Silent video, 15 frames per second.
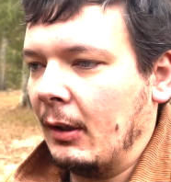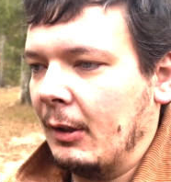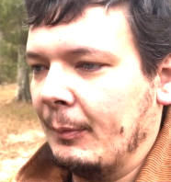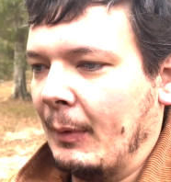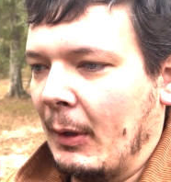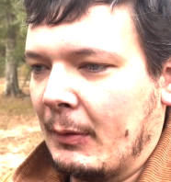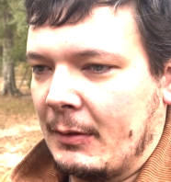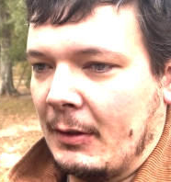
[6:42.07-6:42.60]

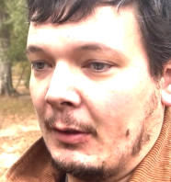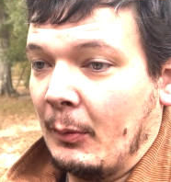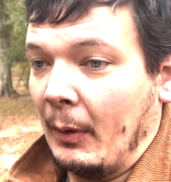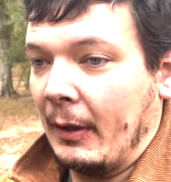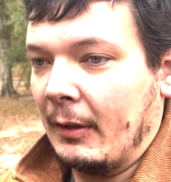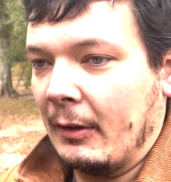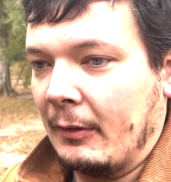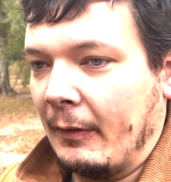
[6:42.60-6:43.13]
that was in the way
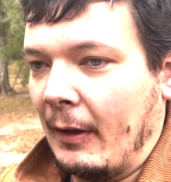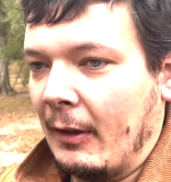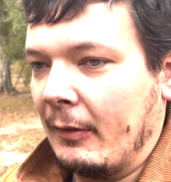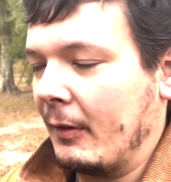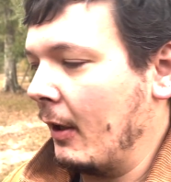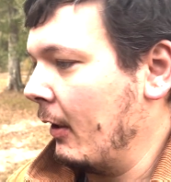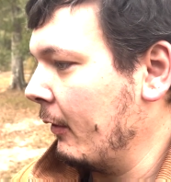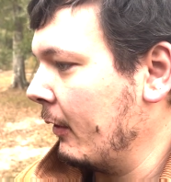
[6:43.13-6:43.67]
of the valve
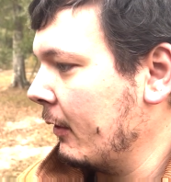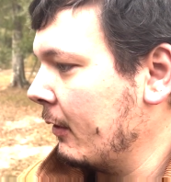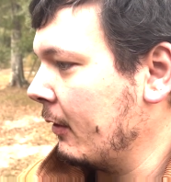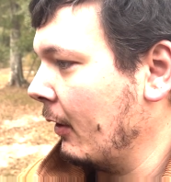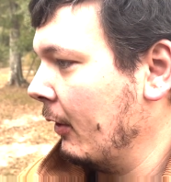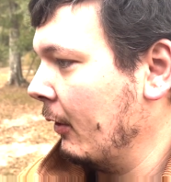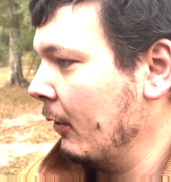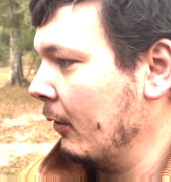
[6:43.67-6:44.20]
cover.
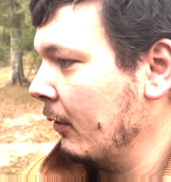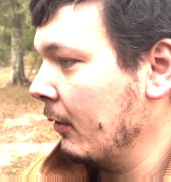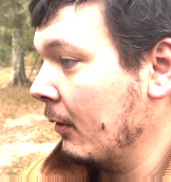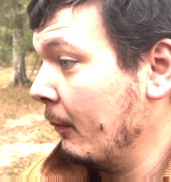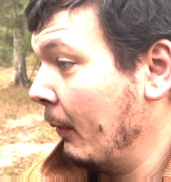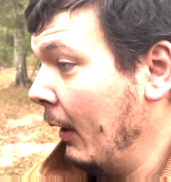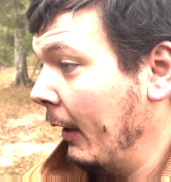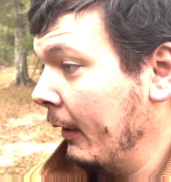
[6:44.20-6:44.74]
So,
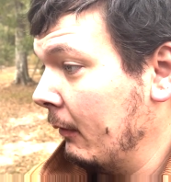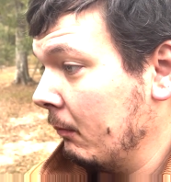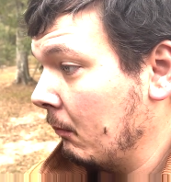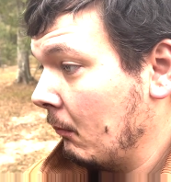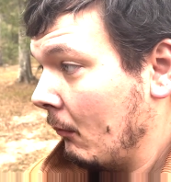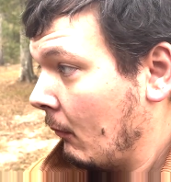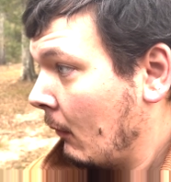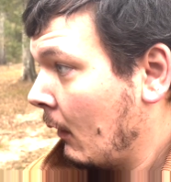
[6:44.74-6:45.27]
but
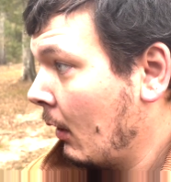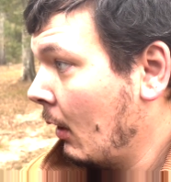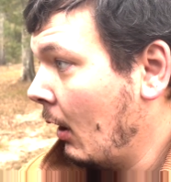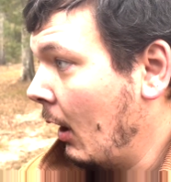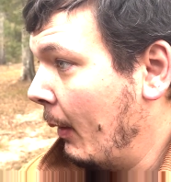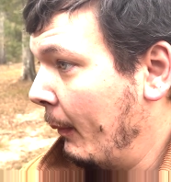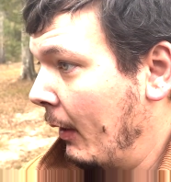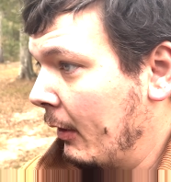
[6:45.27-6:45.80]

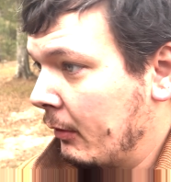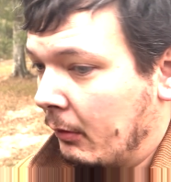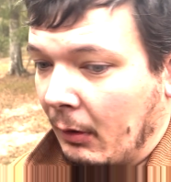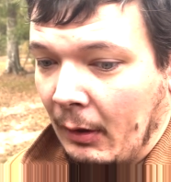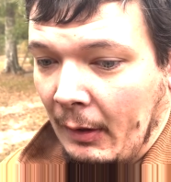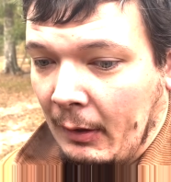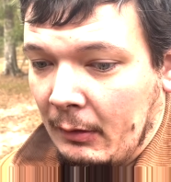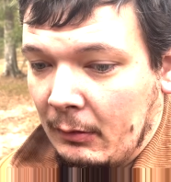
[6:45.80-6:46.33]
I mean, it's
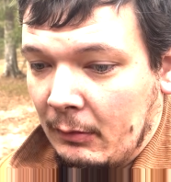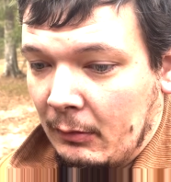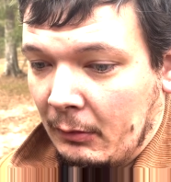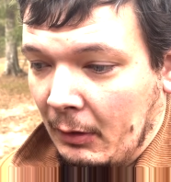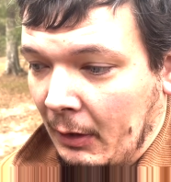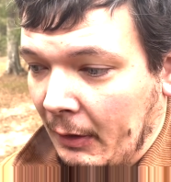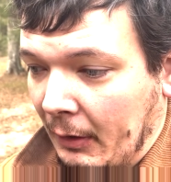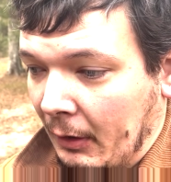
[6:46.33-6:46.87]
running
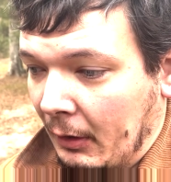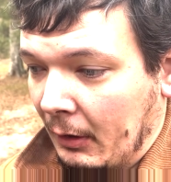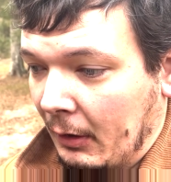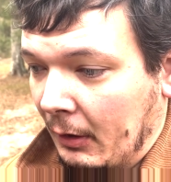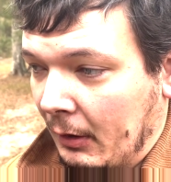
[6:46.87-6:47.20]
really good.